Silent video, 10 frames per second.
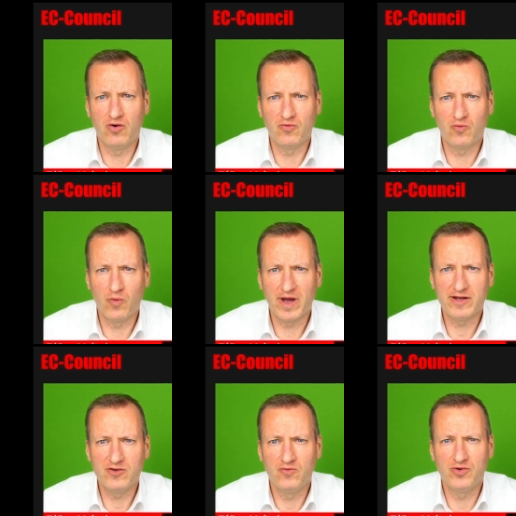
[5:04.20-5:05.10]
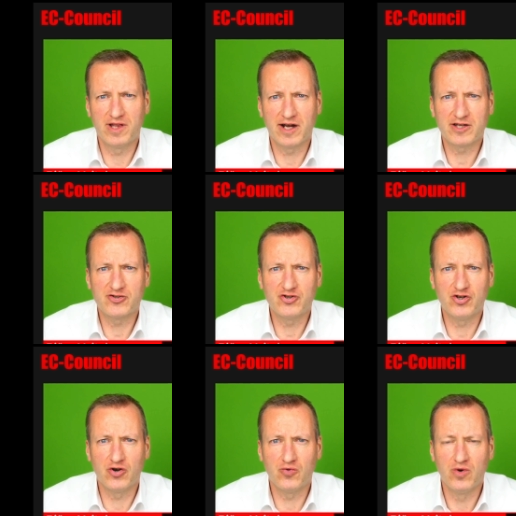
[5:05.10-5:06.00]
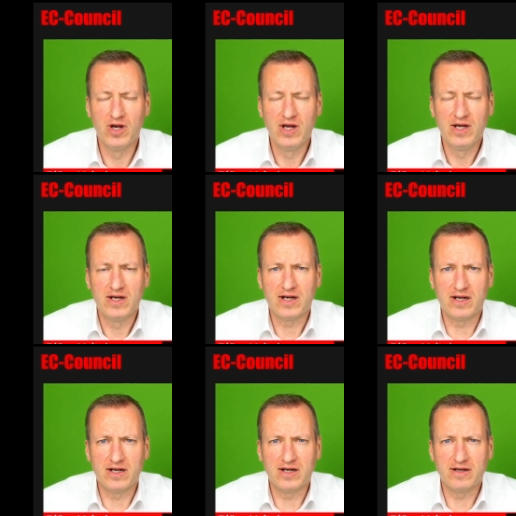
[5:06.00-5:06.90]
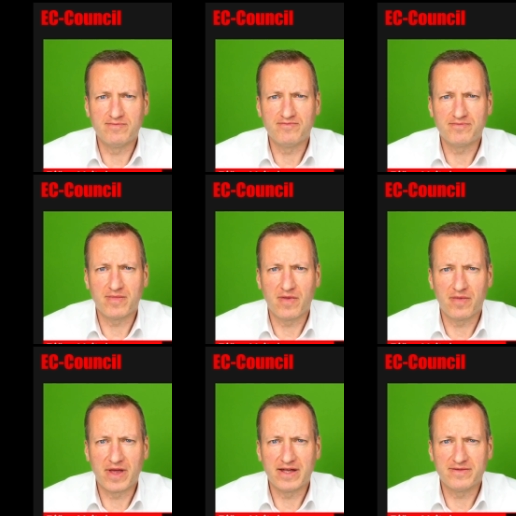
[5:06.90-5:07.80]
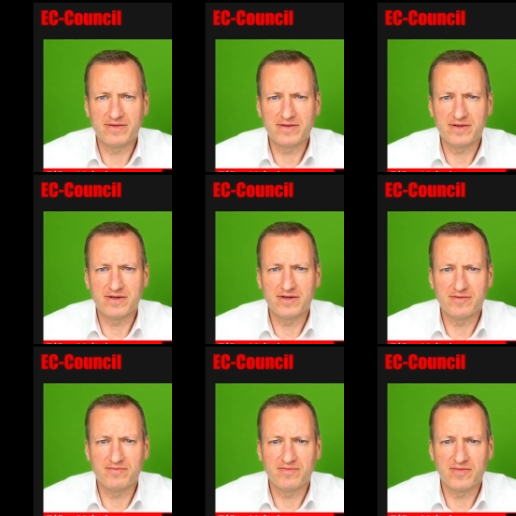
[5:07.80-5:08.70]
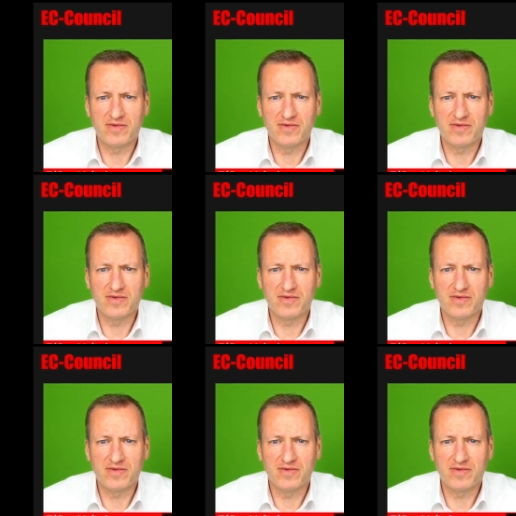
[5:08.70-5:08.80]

on where you would like to go um, then um,